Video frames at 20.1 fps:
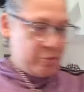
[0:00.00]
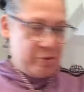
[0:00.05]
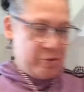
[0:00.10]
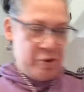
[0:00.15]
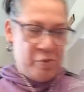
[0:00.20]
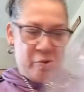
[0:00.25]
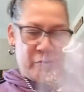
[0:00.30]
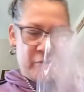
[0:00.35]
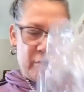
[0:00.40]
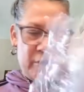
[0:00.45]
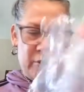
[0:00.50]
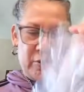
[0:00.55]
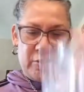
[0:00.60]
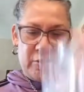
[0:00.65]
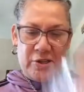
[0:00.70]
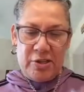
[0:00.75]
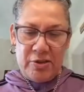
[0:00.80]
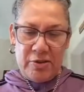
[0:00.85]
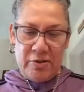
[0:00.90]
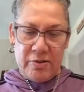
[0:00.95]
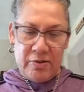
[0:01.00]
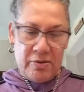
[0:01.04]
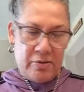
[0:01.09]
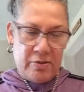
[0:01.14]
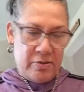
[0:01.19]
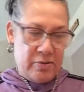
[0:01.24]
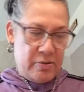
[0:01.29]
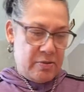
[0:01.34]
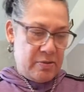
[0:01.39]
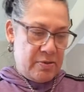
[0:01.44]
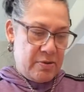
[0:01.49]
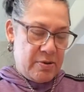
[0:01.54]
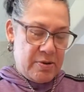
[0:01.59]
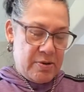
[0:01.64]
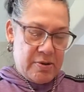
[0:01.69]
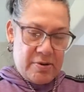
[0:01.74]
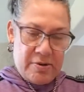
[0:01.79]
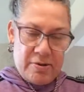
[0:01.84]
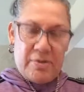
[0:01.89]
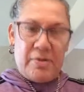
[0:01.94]
rewards.
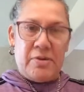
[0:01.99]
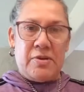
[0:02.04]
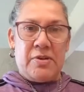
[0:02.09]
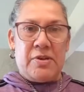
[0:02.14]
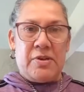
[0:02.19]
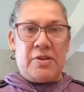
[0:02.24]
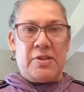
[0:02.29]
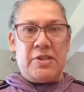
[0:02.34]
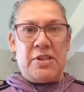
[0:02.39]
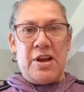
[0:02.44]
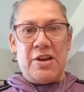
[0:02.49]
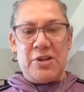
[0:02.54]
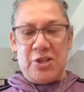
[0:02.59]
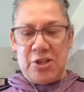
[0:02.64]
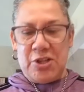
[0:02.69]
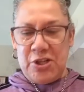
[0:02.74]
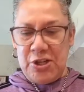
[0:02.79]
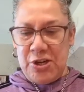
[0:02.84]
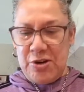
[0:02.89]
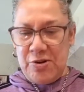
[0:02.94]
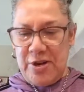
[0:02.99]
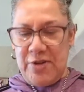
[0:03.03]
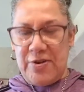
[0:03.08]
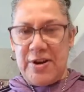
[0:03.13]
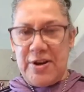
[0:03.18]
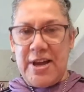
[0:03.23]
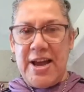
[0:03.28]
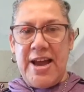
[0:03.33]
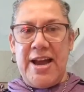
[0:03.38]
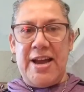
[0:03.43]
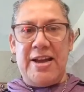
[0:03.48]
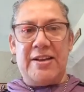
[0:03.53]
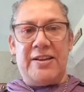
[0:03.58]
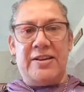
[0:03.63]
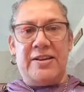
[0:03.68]
So I'll show you. Okay.